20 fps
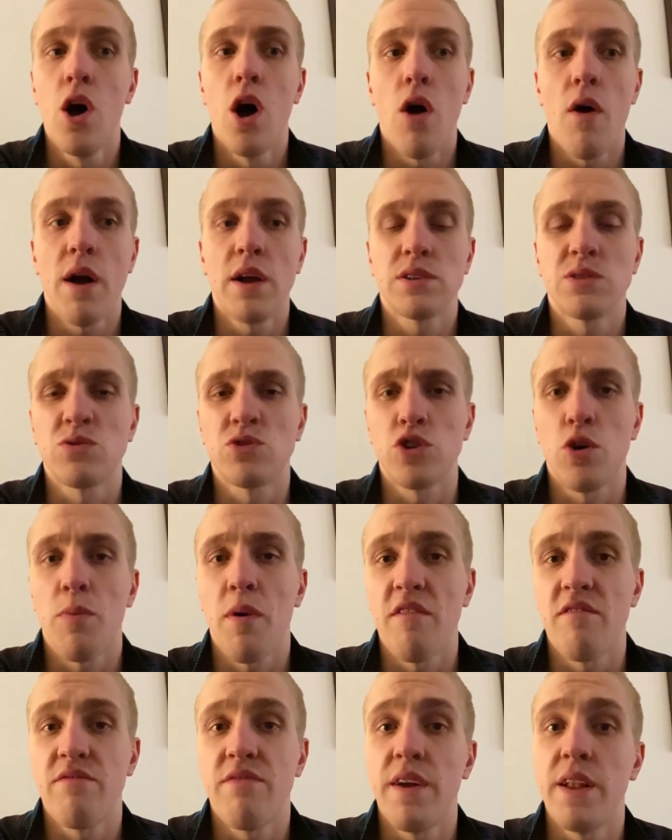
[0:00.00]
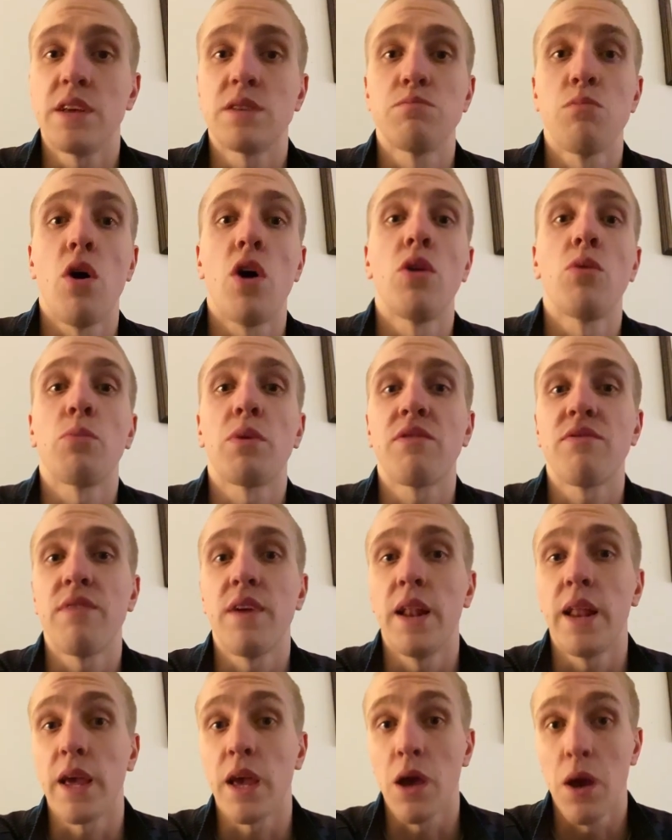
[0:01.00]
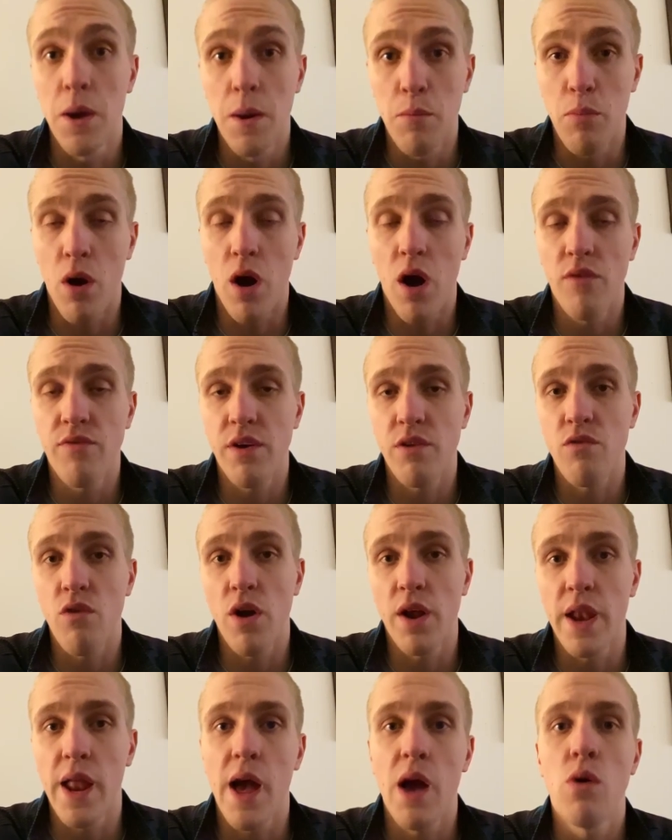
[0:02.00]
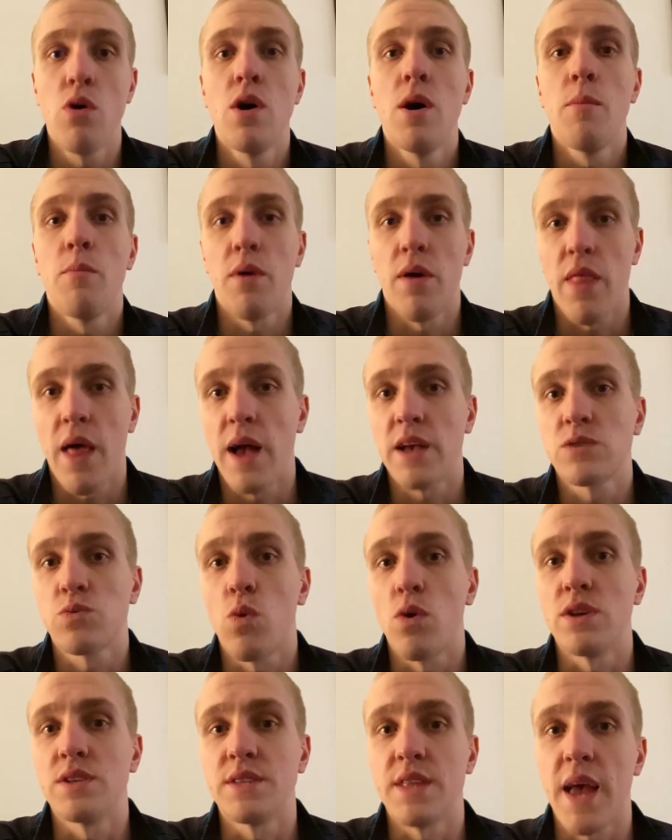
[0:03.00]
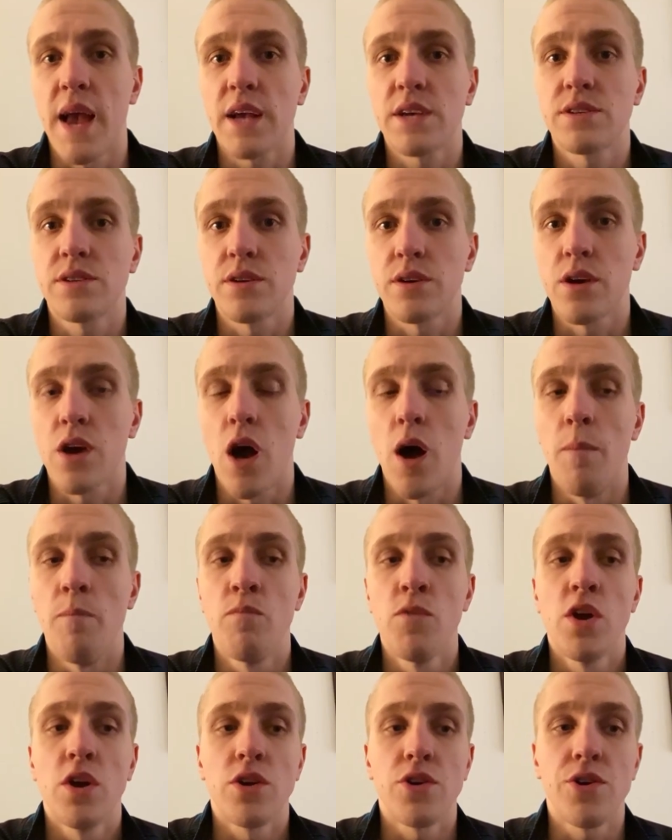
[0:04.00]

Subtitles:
Our actual top end fitness might not be feeling perfect right now, but that's what is next to come.